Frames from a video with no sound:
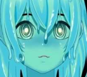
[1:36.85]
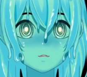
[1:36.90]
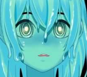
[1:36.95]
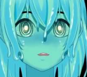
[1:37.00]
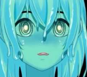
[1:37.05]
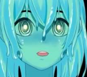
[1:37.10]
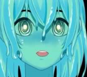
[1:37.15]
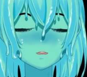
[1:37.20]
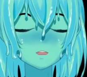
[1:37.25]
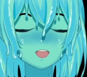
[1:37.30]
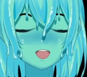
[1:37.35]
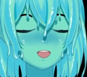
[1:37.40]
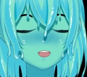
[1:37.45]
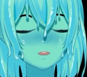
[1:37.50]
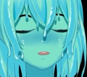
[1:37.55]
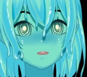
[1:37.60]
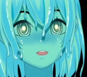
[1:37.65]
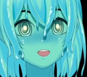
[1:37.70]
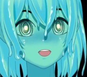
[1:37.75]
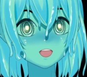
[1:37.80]
There's
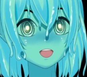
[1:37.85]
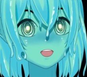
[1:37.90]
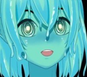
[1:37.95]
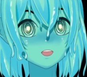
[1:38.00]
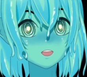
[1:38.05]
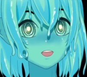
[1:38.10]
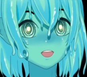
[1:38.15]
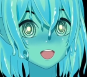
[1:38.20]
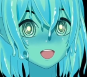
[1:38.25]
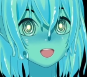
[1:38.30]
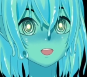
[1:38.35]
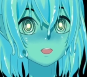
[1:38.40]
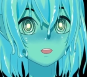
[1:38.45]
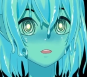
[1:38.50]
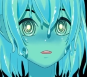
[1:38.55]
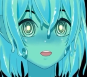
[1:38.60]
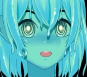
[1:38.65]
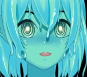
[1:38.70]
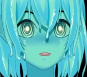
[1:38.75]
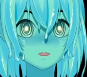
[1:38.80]
actually a lot of
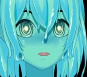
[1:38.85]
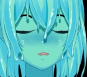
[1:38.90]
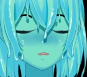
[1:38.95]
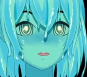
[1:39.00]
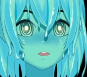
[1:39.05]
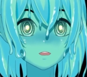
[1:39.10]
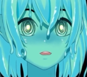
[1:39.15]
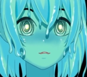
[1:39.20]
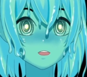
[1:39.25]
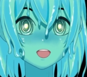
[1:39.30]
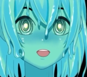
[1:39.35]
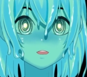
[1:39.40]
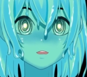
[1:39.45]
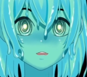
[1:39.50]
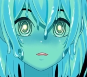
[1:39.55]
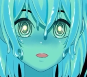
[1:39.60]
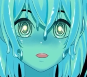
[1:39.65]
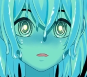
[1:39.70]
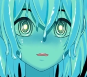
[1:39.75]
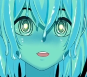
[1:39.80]
reasons to use
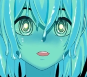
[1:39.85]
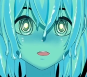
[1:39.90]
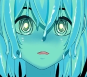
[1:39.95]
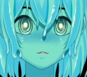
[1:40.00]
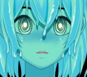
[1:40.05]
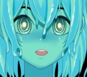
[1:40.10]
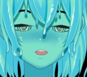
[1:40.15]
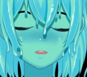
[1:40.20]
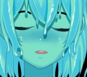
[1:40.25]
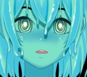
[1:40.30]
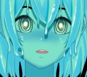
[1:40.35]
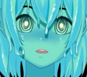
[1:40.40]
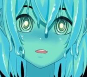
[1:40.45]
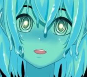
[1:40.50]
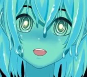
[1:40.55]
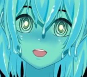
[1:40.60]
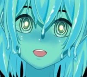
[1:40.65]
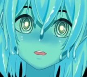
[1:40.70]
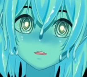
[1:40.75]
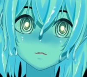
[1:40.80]
Firestorm in this build. The
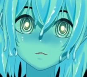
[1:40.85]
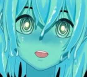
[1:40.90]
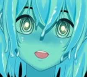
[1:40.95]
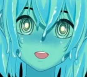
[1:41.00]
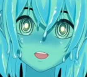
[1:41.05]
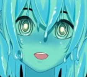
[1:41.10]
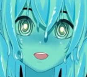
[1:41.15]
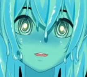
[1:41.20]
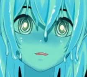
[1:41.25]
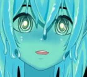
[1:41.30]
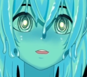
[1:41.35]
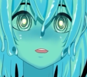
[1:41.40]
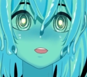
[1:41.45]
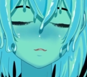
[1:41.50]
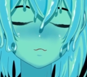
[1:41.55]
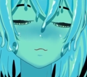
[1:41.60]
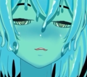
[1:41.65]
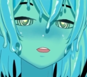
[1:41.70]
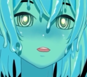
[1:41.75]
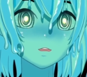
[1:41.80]
biggest one is that the
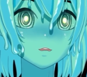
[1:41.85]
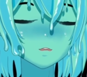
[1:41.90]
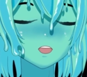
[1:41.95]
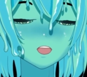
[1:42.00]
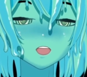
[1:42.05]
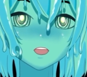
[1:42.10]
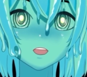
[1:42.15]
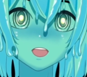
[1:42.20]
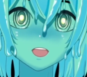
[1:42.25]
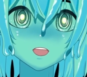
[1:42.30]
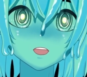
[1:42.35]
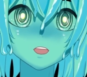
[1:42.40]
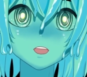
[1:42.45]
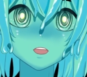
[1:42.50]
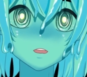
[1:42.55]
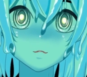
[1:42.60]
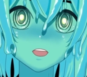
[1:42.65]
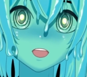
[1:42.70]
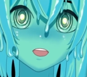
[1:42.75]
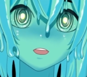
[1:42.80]
first big
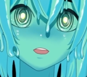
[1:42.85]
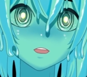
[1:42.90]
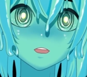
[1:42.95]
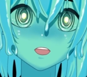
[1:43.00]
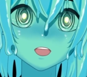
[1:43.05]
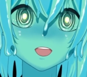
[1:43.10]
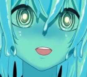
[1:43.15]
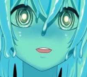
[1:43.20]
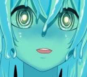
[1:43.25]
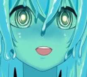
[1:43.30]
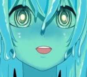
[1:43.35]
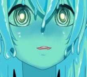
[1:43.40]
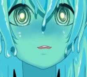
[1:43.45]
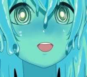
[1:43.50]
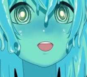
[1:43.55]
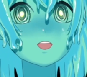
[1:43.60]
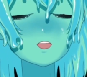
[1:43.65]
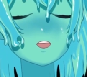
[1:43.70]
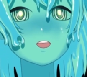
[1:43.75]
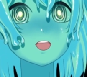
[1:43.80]
meteor does
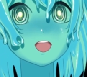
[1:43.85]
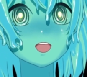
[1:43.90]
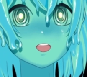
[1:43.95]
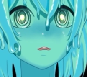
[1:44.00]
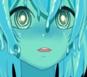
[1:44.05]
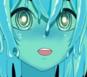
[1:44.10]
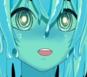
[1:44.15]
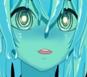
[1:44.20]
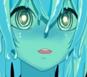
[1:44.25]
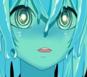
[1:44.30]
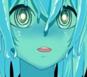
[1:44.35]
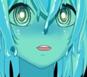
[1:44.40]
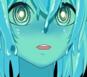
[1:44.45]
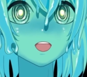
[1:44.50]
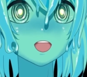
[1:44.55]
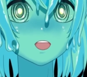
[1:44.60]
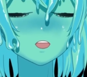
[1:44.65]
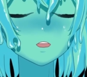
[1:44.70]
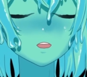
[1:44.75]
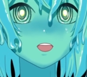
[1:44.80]
a lot of increased
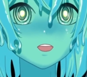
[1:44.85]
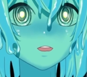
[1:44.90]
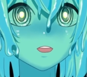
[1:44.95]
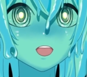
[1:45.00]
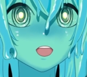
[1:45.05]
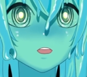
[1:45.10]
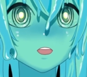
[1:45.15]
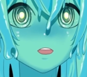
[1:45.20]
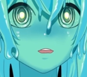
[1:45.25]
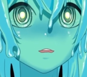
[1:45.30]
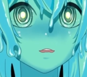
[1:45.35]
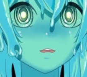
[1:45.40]
ailment damage.